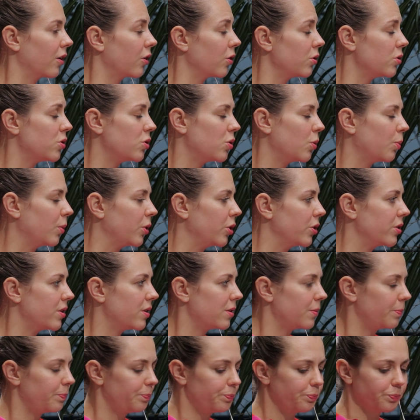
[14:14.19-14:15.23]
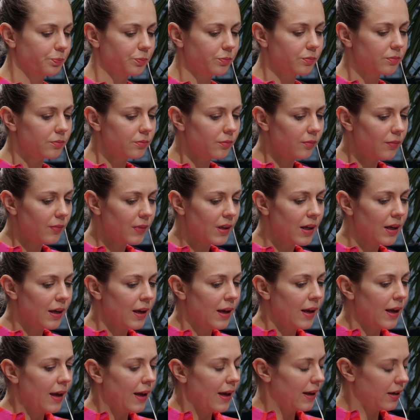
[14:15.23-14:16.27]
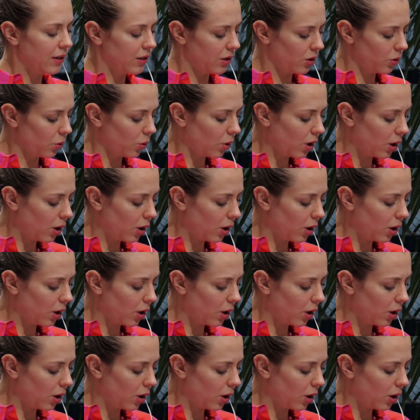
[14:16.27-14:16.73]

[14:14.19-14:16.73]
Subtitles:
consumers. And you are